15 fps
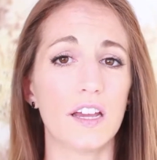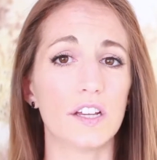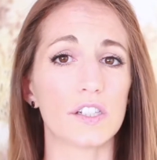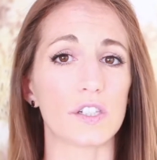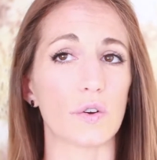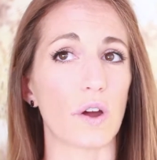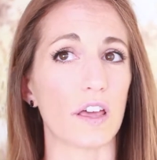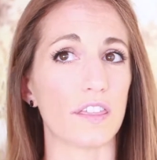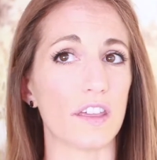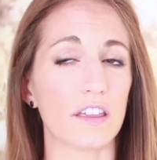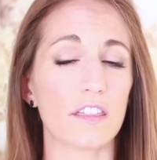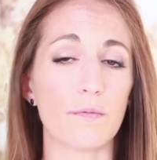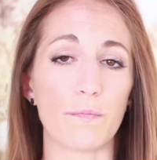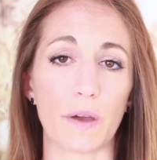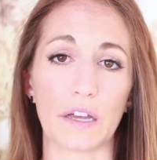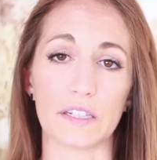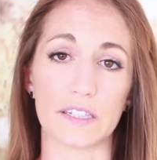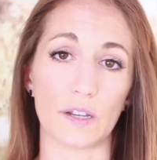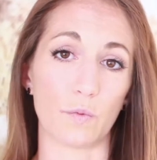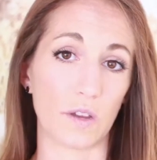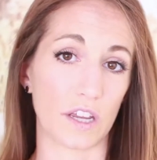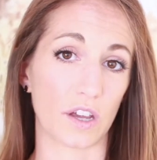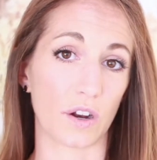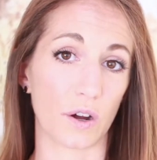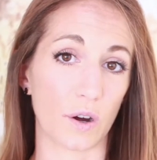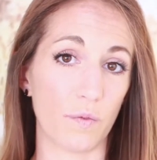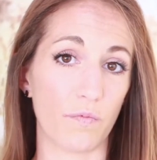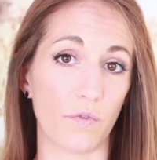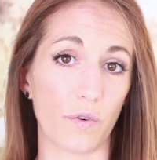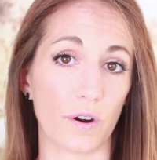So I think the best that we could
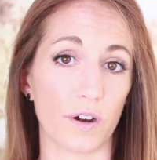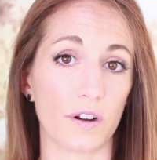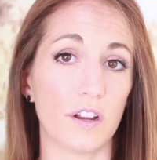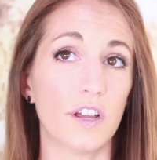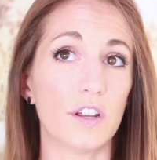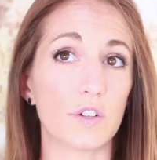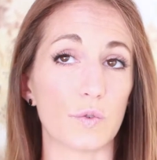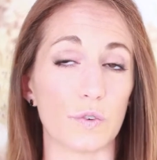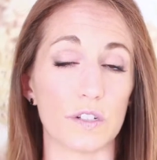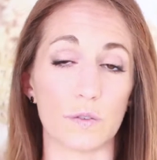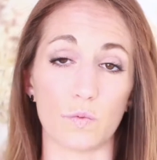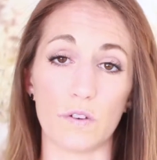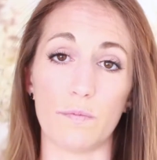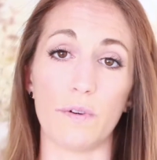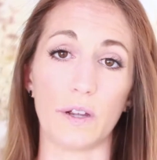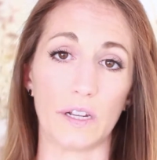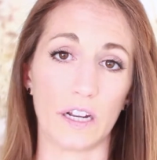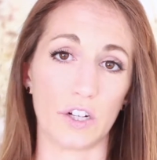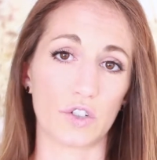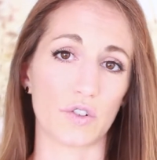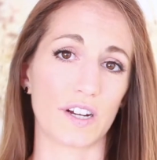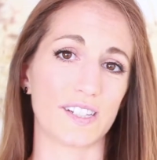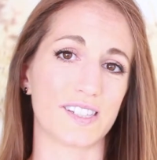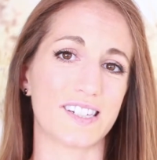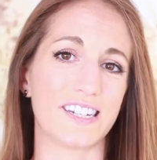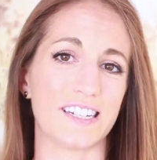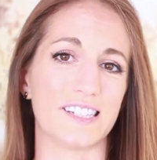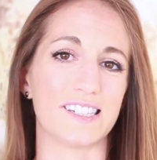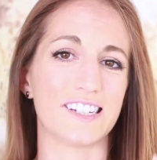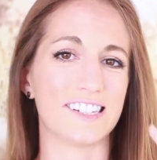hope for towards rebuilding trust
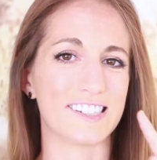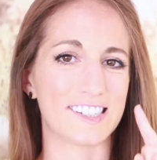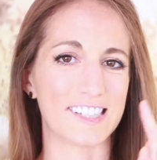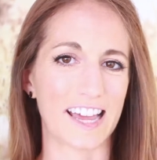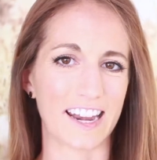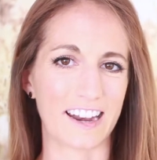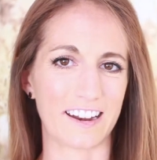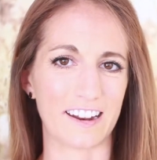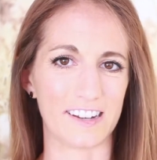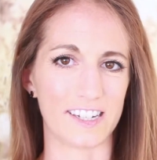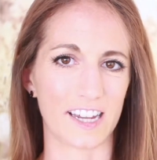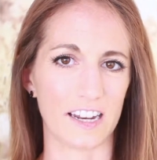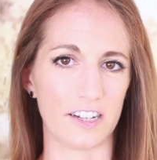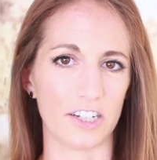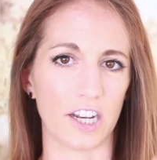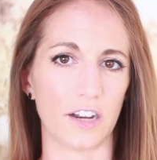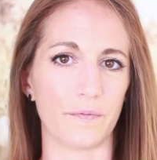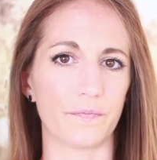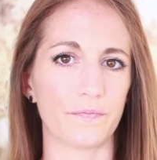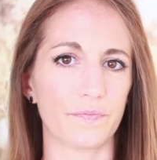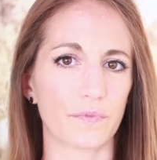is to set an intention.